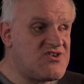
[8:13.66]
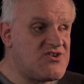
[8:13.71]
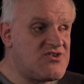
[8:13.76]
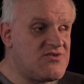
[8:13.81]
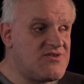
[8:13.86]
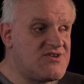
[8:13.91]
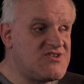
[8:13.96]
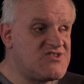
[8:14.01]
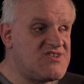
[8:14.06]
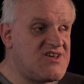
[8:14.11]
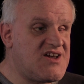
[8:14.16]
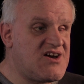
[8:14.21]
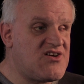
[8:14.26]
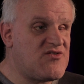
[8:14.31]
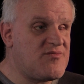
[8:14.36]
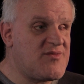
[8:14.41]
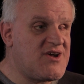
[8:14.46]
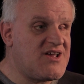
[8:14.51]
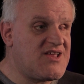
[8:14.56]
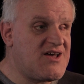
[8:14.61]
could only see out
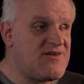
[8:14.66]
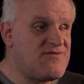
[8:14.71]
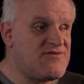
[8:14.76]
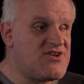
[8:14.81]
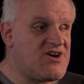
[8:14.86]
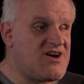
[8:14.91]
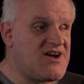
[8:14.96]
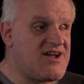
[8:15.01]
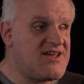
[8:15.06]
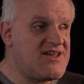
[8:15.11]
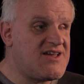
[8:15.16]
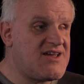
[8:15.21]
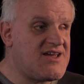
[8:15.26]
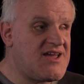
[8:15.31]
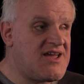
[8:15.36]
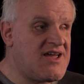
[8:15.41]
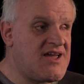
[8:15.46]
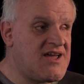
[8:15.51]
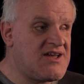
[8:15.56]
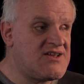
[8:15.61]
of my left eye,
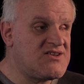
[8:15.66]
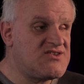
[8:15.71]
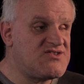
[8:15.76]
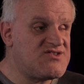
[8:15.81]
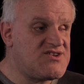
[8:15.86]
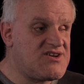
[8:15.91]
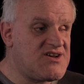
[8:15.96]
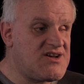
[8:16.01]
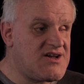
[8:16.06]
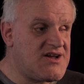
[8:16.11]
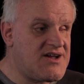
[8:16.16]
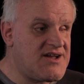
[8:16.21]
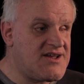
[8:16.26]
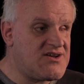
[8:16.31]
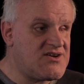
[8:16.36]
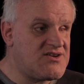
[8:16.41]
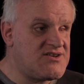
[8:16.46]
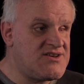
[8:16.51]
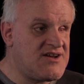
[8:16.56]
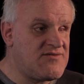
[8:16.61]
and I
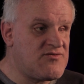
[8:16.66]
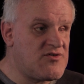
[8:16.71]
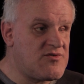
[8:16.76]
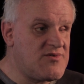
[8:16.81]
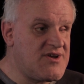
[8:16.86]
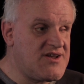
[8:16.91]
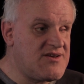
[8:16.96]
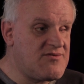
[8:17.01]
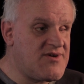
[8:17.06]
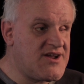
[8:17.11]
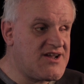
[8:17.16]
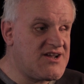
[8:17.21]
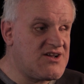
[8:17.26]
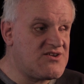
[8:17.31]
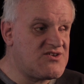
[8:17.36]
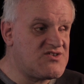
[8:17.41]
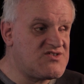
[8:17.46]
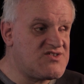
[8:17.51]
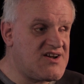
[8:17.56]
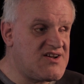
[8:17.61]
could never read
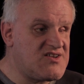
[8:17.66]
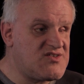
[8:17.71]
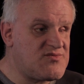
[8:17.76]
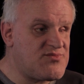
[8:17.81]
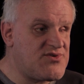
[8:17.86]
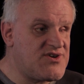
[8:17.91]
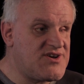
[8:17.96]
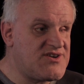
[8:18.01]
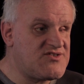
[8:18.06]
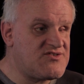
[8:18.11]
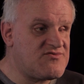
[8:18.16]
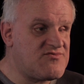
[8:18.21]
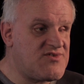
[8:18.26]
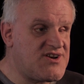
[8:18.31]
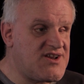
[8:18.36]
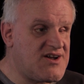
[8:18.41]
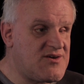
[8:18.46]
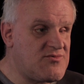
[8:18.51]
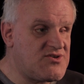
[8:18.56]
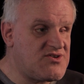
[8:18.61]
regular size print.
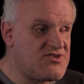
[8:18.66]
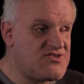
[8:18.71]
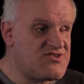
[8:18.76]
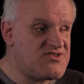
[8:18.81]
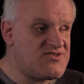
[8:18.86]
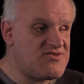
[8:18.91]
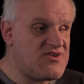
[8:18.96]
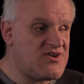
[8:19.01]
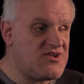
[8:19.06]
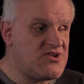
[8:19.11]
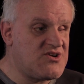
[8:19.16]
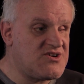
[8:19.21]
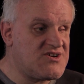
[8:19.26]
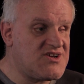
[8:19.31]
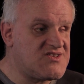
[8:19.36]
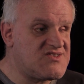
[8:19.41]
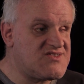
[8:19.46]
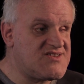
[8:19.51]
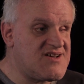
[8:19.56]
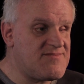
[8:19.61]
When I would look
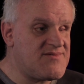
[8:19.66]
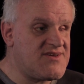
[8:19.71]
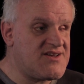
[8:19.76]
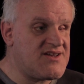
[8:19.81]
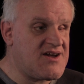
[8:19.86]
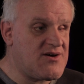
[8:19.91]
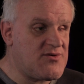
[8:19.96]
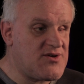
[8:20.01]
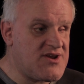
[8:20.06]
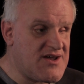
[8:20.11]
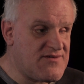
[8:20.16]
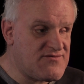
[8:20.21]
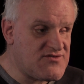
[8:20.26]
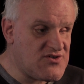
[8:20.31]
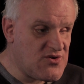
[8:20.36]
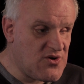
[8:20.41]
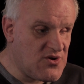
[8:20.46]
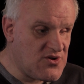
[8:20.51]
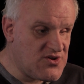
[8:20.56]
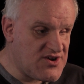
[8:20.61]
at something, I would have
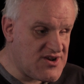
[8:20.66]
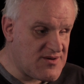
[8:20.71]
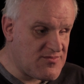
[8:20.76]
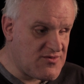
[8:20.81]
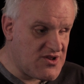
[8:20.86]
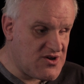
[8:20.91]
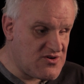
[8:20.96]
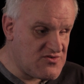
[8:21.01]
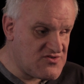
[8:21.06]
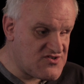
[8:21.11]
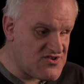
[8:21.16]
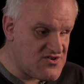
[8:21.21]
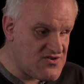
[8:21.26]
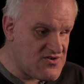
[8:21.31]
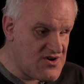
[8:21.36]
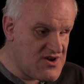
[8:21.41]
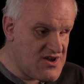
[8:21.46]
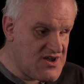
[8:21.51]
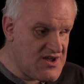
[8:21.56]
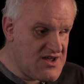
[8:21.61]
to hold it up
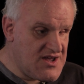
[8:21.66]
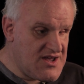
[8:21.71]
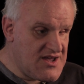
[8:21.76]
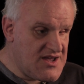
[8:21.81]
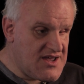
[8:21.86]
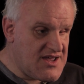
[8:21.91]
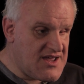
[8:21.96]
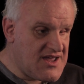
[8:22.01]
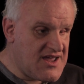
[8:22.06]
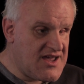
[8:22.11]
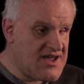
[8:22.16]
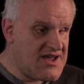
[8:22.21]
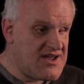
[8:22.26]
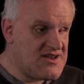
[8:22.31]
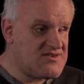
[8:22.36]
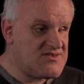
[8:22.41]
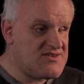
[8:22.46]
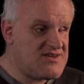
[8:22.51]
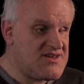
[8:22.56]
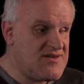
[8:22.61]
closer,
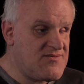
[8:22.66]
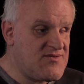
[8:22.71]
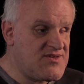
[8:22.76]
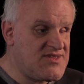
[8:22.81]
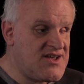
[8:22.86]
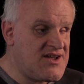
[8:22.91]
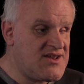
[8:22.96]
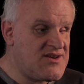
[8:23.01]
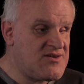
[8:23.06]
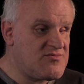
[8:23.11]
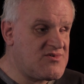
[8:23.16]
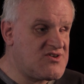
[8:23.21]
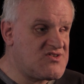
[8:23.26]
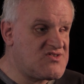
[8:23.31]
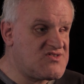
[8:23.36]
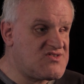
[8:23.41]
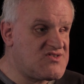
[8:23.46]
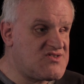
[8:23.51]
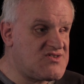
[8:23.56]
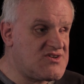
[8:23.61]
and even then it
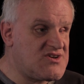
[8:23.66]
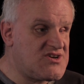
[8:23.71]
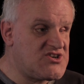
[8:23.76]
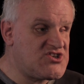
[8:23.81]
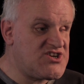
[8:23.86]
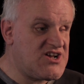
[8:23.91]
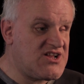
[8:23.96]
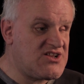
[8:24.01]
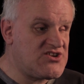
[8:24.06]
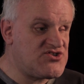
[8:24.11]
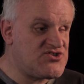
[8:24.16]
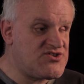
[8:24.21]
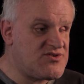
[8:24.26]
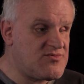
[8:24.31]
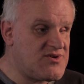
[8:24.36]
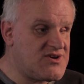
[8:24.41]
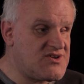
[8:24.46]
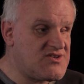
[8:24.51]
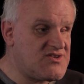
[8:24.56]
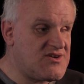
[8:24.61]
was a challenge to
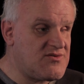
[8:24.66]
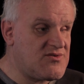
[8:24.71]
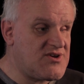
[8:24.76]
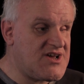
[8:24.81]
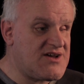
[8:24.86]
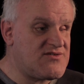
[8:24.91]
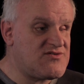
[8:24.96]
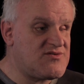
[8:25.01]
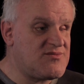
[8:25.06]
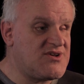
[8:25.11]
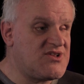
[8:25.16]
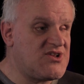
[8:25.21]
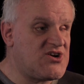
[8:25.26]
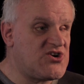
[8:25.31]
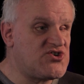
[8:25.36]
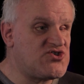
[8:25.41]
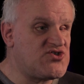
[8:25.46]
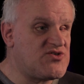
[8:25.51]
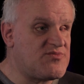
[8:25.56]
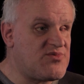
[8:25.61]
read. It would have to be
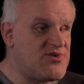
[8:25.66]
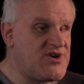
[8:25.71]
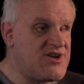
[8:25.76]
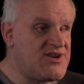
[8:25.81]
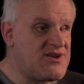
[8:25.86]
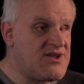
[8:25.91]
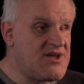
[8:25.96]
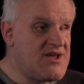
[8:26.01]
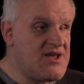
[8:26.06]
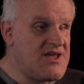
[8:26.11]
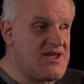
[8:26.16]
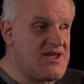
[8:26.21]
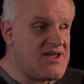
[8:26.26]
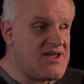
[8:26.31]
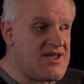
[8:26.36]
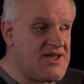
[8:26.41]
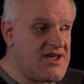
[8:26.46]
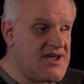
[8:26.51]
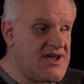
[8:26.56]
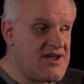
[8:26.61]
larger print.
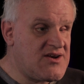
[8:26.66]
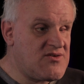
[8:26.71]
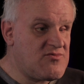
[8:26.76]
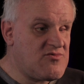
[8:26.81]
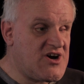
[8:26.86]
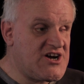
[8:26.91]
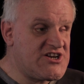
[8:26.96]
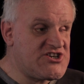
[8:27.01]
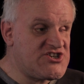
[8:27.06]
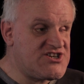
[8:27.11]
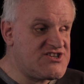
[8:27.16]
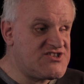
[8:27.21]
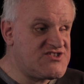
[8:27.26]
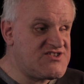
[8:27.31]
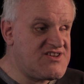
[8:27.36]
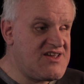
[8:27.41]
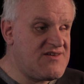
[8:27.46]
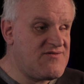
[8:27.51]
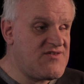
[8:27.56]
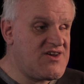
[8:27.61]
And watching
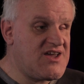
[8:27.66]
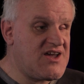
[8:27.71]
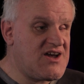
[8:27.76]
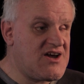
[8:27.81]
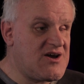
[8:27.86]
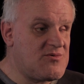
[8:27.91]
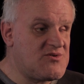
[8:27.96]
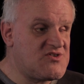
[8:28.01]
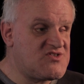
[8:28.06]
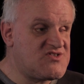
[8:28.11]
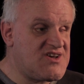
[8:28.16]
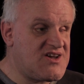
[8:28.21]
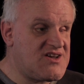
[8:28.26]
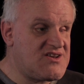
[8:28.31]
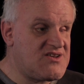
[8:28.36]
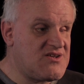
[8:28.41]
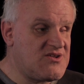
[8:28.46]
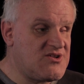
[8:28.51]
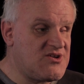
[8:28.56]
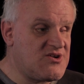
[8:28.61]
TV, I always
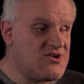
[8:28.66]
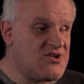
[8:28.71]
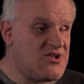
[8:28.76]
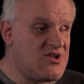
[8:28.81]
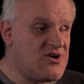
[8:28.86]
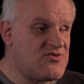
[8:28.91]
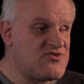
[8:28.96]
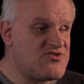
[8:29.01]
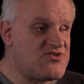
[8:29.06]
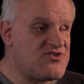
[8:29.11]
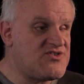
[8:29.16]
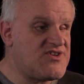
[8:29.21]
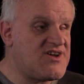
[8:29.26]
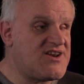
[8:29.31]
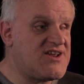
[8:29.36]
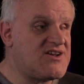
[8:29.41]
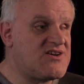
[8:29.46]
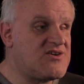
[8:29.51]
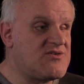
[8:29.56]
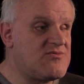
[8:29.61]
sat a little closer
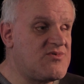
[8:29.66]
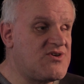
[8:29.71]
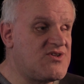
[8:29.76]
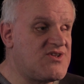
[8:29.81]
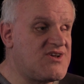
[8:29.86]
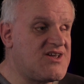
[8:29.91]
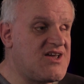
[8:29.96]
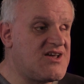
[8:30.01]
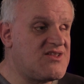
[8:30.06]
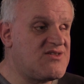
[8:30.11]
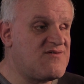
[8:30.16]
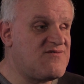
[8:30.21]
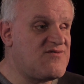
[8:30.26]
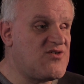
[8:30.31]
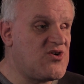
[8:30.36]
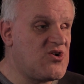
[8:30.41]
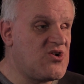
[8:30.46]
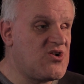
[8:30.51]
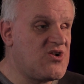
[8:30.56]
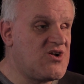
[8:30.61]
that I could really get the
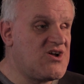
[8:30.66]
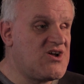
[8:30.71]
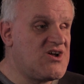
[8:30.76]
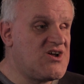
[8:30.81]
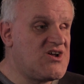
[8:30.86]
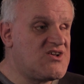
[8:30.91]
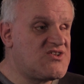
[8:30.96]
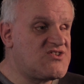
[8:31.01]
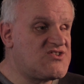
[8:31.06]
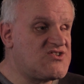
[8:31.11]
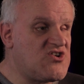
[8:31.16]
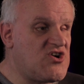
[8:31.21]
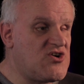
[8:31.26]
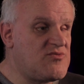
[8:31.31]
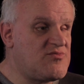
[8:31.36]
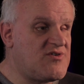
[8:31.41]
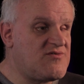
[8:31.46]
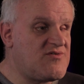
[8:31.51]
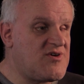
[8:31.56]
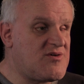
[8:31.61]
full
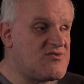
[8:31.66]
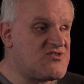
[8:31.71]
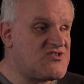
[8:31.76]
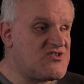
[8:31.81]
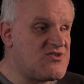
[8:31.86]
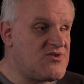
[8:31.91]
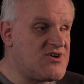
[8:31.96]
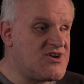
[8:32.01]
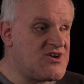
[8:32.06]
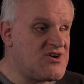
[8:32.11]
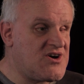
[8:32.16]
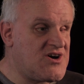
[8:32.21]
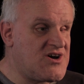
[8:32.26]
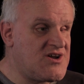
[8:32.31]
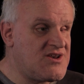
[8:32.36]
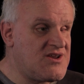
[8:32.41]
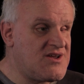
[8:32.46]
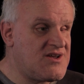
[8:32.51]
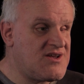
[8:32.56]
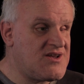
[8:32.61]
scope of what was going
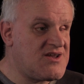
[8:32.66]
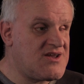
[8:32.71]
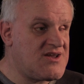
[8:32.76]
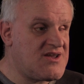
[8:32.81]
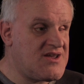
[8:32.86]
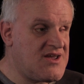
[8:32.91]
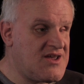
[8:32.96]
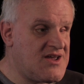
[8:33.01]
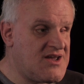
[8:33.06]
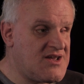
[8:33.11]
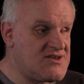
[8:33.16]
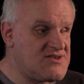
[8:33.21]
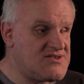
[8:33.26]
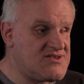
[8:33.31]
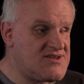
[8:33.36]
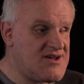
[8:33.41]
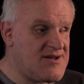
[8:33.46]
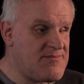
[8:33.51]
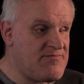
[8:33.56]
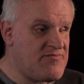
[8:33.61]
on.
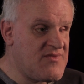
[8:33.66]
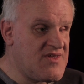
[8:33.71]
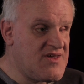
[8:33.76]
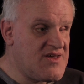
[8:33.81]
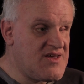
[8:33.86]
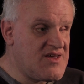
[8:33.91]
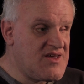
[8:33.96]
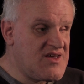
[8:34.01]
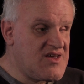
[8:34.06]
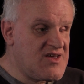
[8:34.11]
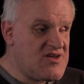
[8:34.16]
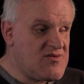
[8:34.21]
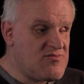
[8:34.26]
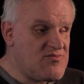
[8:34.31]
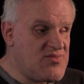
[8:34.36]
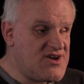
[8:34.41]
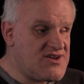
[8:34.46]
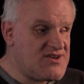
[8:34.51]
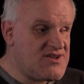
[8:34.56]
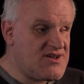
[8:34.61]
And
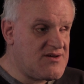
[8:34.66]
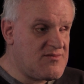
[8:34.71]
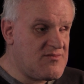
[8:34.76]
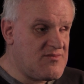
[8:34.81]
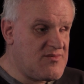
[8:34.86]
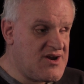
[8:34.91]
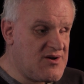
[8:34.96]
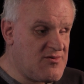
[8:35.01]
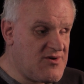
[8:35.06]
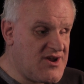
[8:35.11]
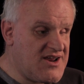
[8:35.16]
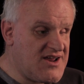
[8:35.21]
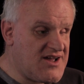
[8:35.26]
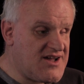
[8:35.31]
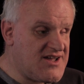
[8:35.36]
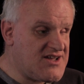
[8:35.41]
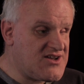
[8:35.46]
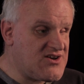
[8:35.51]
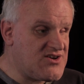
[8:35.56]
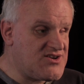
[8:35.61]
but my right
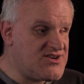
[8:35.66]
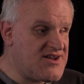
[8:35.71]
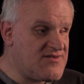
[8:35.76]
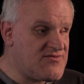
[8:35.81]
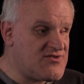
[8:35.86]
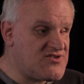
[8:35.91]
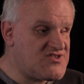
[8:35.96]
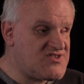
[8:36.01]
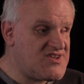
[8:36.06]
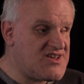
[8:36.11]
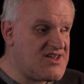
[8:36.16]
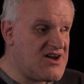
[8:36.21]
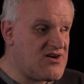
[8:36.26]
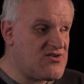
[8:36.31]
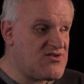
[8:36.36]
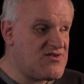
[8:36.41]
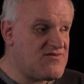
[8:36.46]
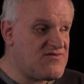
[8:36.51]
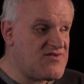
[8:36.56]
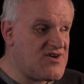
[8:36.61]
eye I could never see
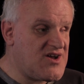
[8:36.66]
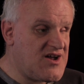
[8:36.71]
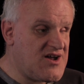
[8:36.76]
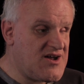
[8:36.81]
out of,